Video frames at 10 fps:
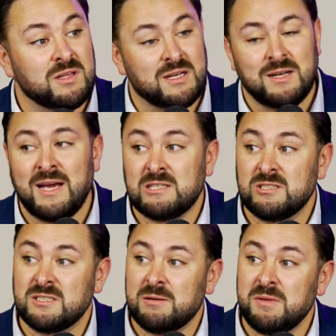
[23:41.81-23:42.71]
the
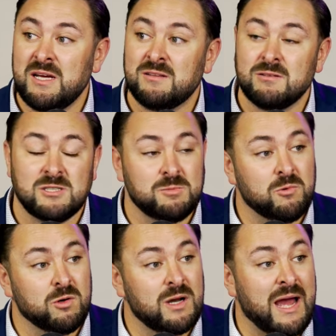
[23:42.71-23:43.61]
connections I made through this
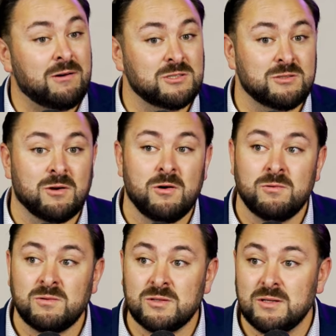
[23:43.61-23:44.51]
sport, how it's
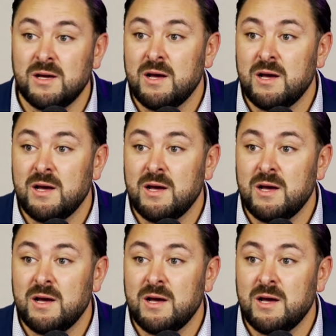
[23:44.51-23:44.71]
grown to,